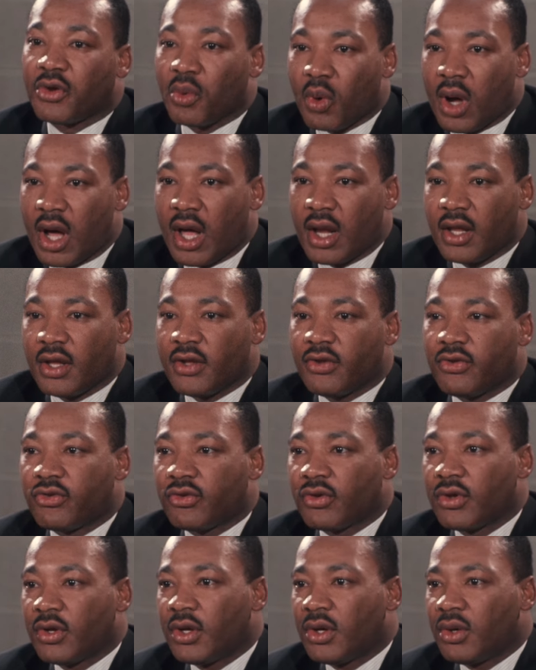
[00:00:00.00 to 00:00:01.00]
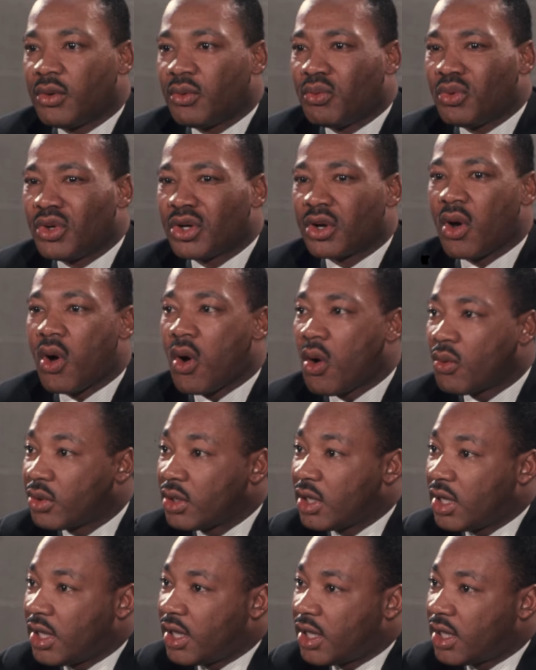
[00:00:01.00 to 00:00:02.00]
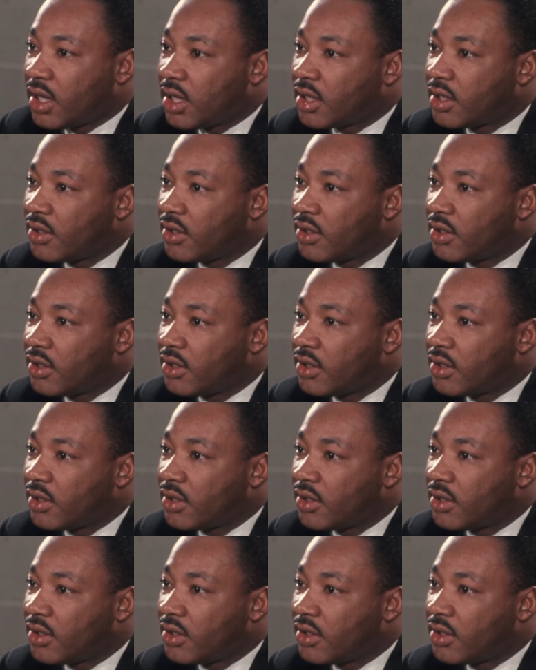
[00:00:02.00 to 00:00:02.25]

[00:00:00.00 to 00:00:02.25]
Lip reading: Wallace would only